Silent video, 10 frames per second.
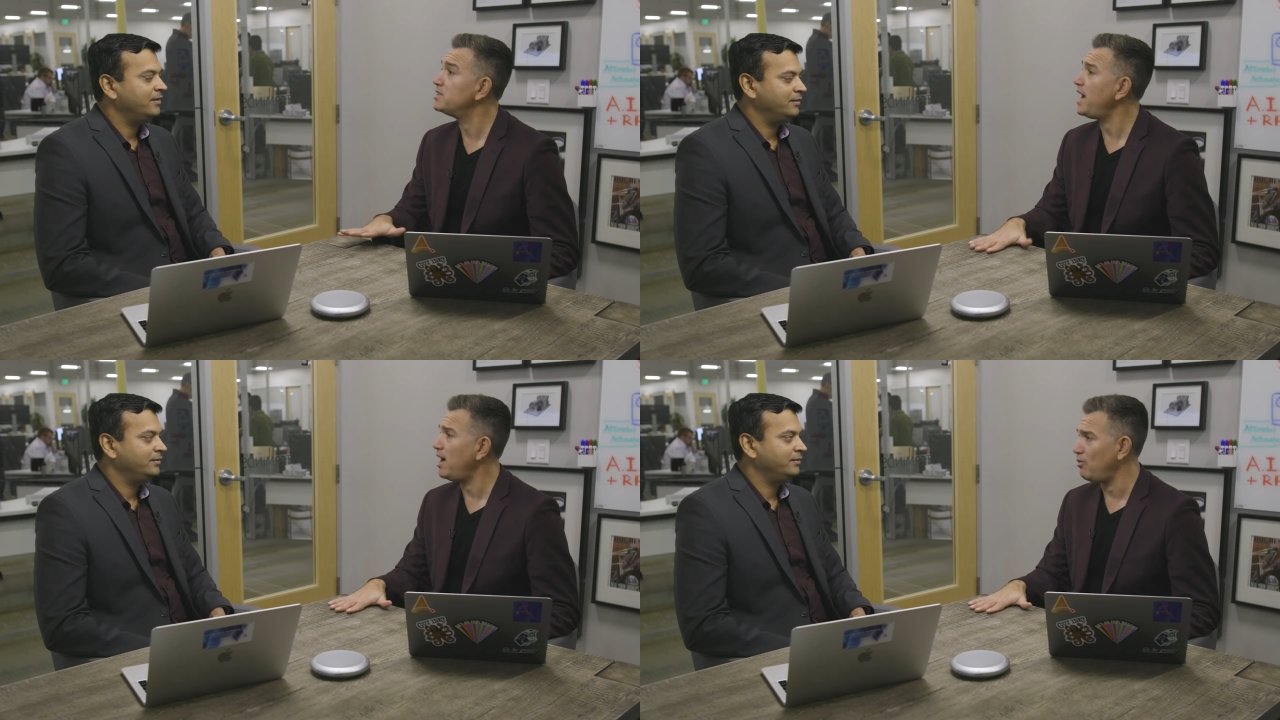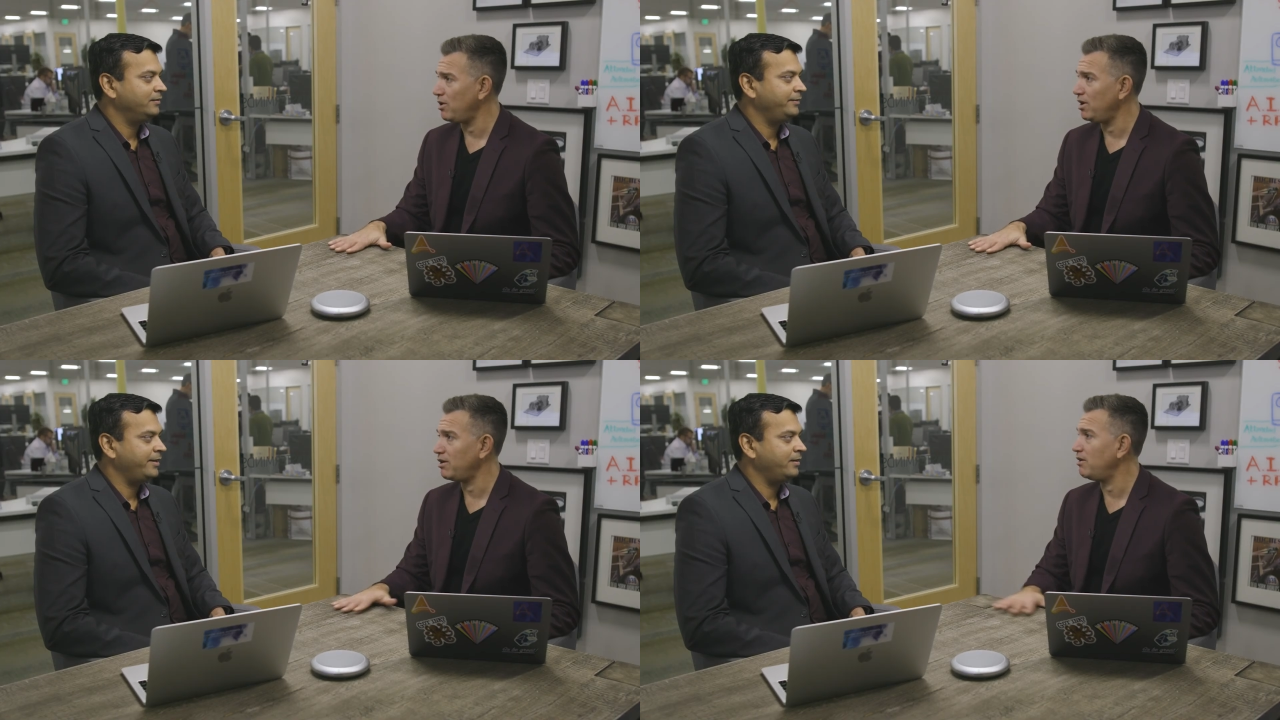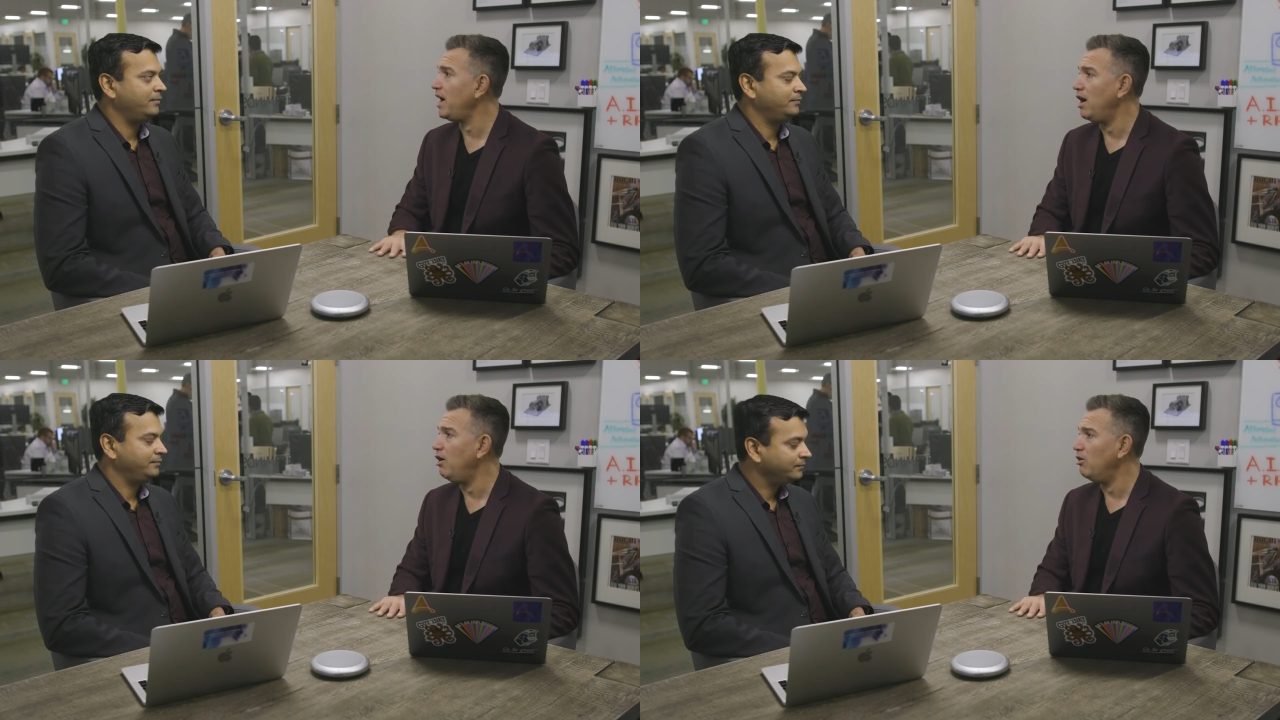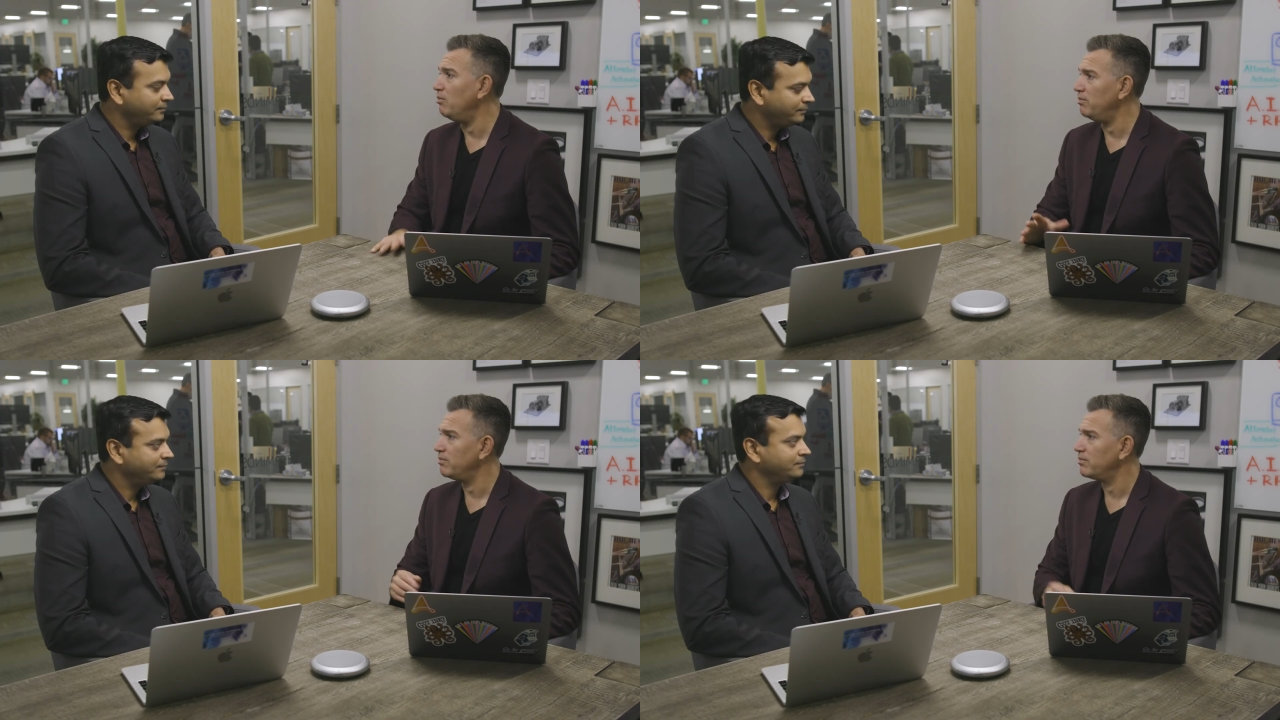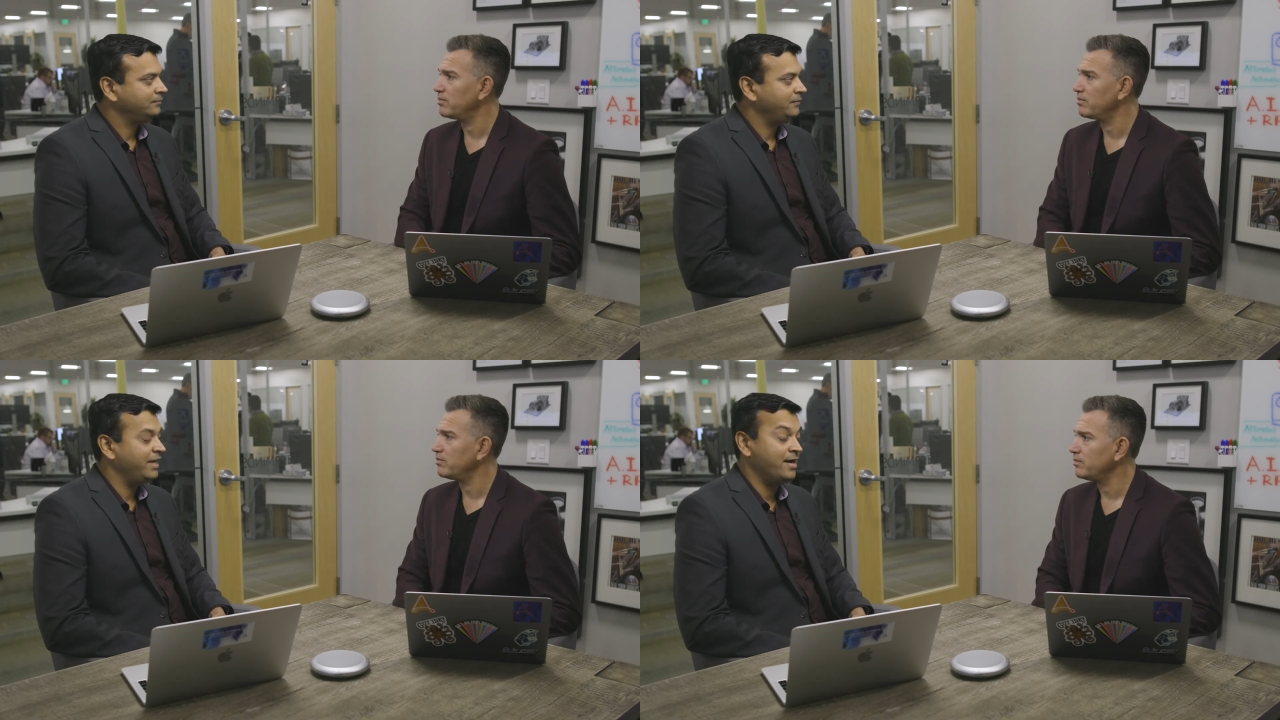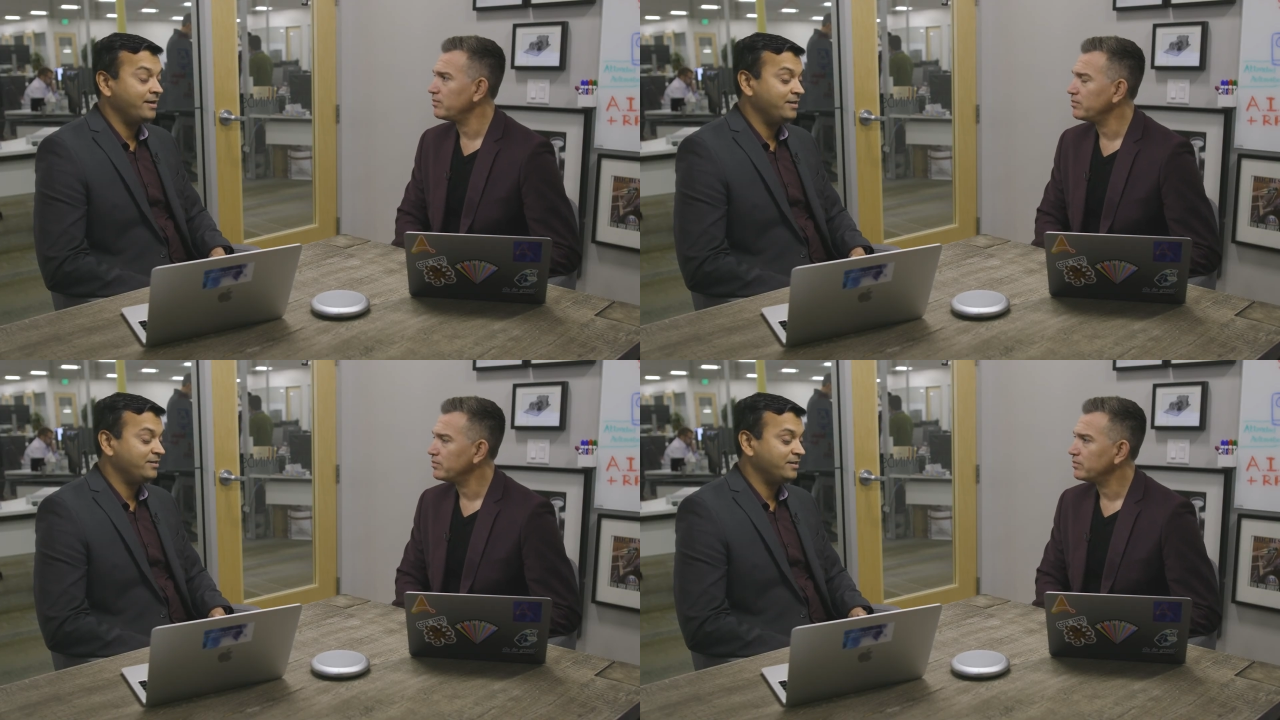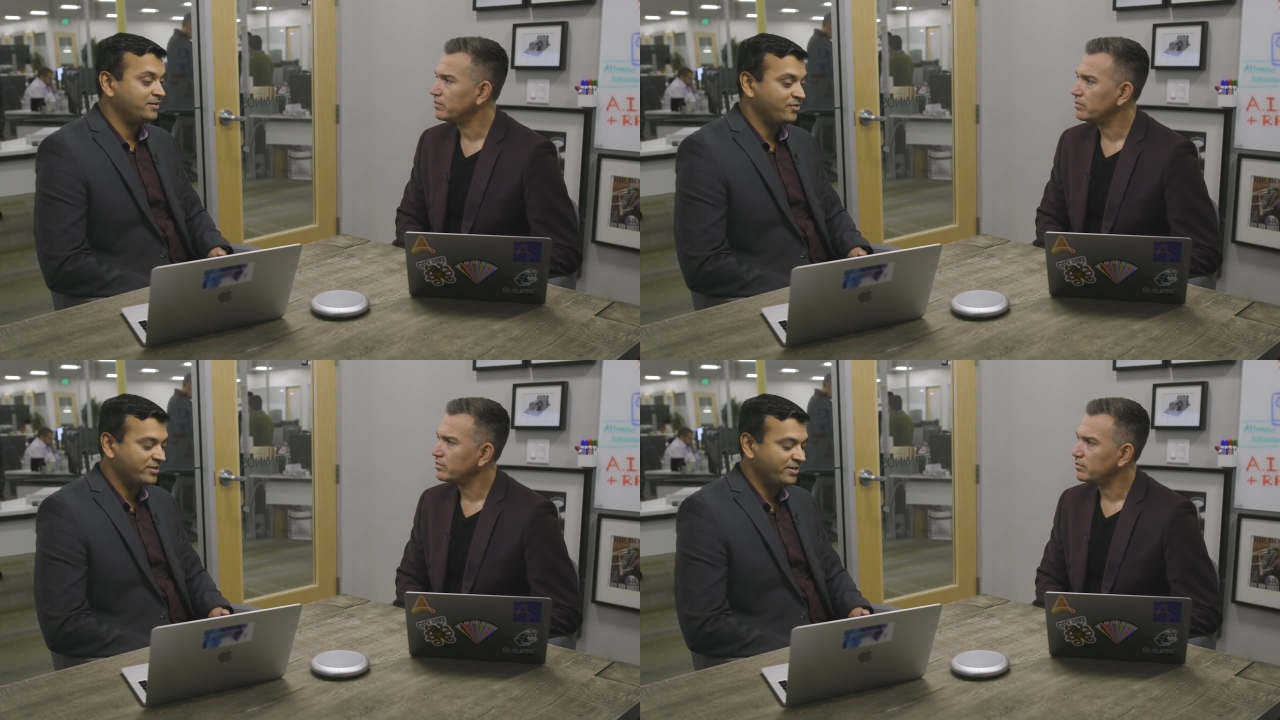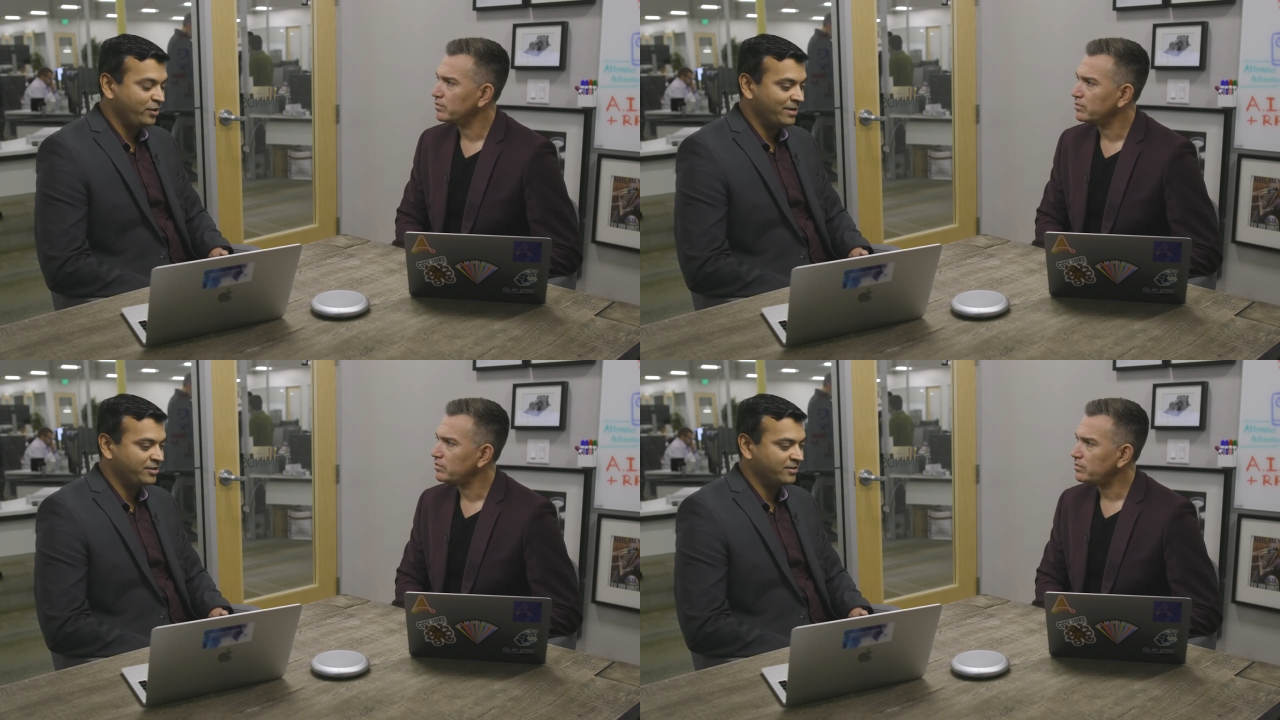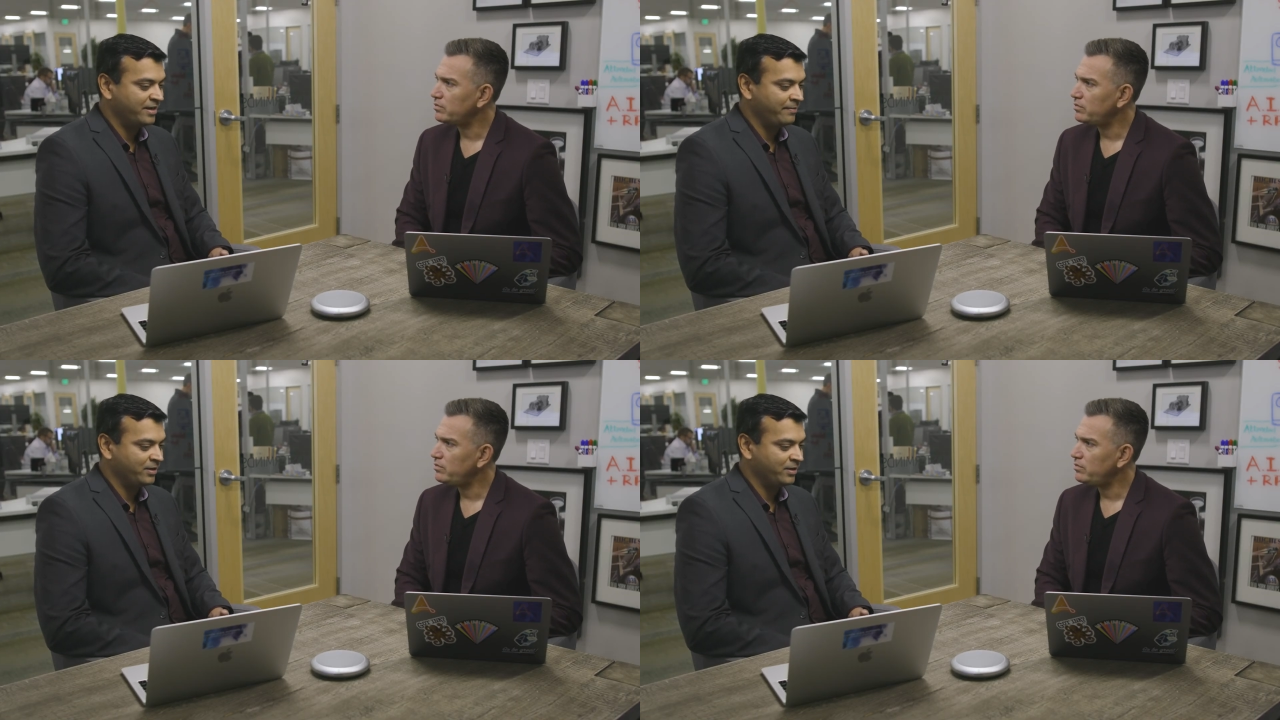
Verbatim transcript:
Speaker 1: it's at work yeah. or at home.
Speaker 2: Yeah, yeah, it's, it's interesting you mentioned that